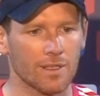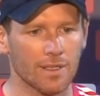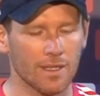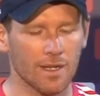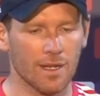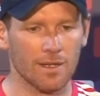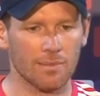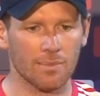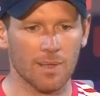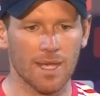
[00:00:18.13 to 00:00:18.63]

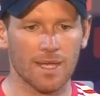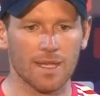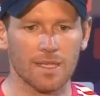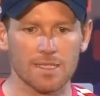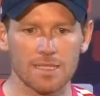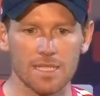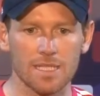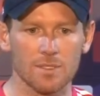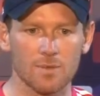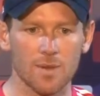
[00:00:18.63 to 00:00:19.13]
and playing a
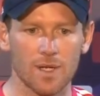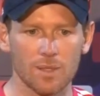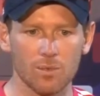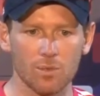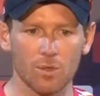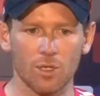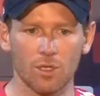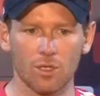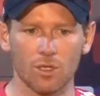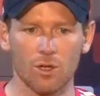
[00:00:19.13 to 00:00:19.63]
T20
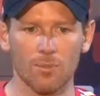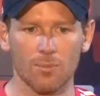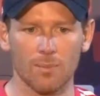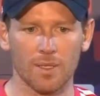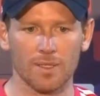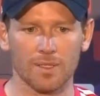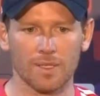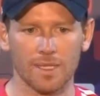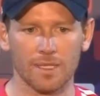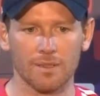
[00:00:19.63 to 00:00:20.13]
World Cup,
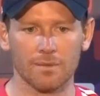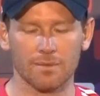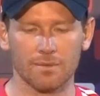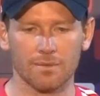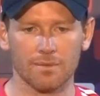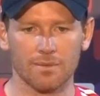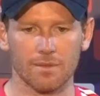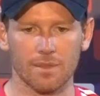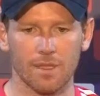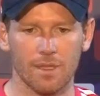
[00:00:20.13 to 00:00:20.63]
I think
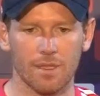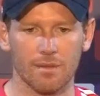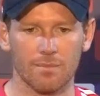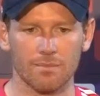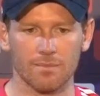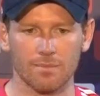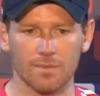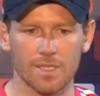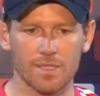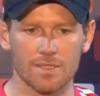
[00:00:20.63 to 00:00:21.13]

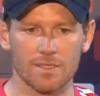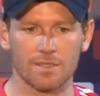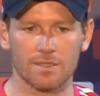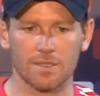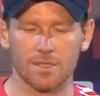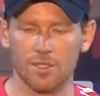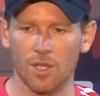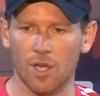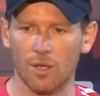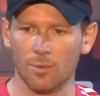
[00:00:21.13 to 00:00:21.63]
um, this is
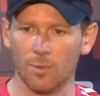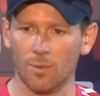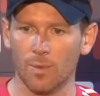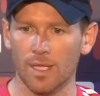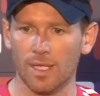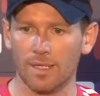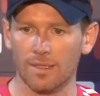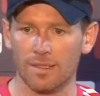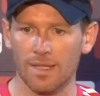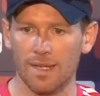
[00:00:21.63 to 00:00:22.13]
the type of
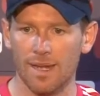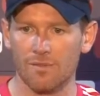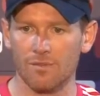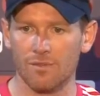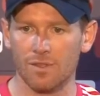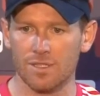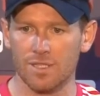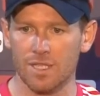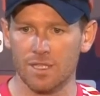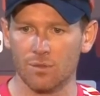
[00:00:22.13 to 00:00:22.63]
wicket that
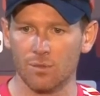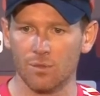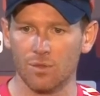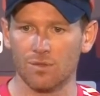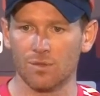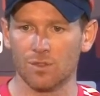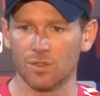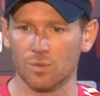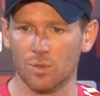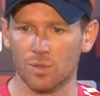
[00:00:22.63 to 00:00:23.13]
every single one
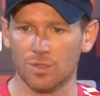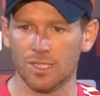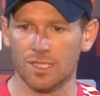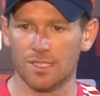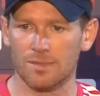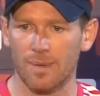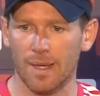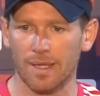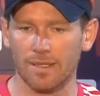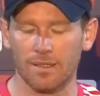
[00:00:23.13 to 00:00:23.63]
of us was
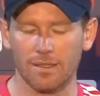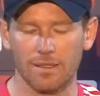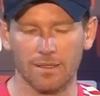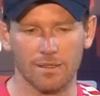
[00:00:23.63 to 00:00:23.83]
expecting.